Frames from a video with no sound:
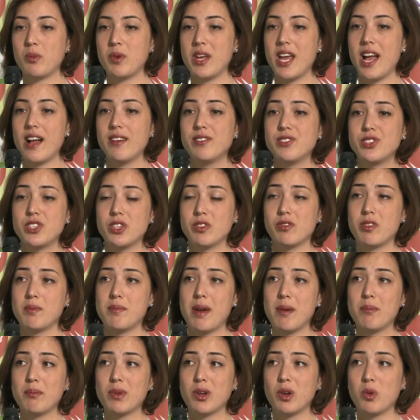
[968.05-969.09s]
we have to
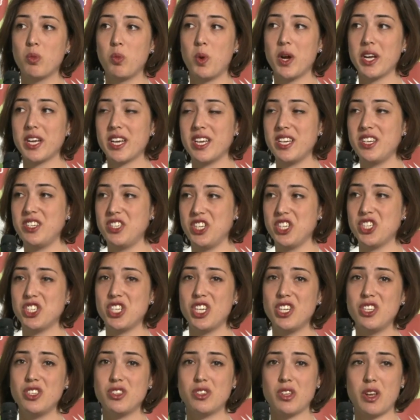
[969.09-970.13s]
remember what
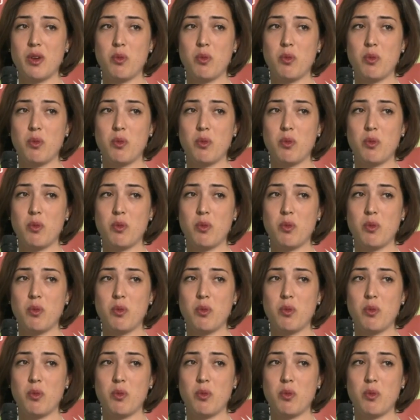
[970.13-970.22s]
conditions